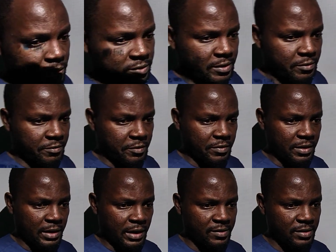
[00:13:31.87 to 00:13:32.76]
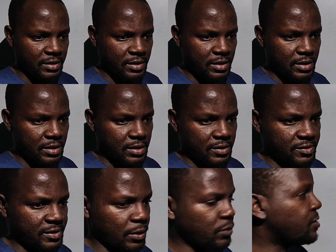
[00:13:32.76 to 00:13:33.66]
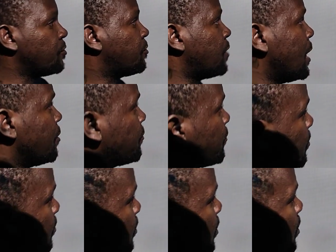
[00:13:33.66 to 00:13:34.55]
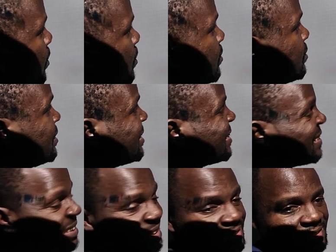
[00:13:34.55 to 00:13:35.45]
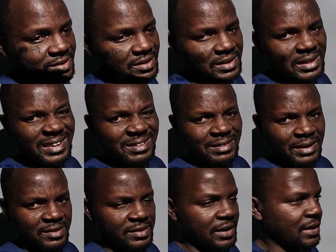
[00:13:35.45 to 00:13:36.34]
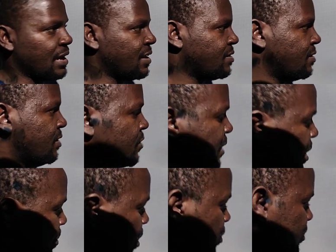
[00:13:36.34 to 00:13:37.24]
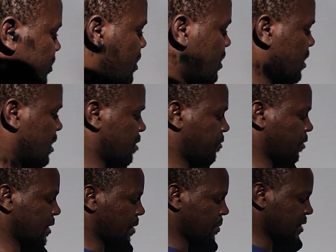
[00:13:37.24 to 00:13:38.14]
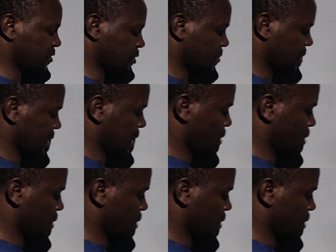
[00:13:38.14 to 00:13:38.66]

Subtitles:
not 750, right? 75 degrees in radian. I think this came out in the further math something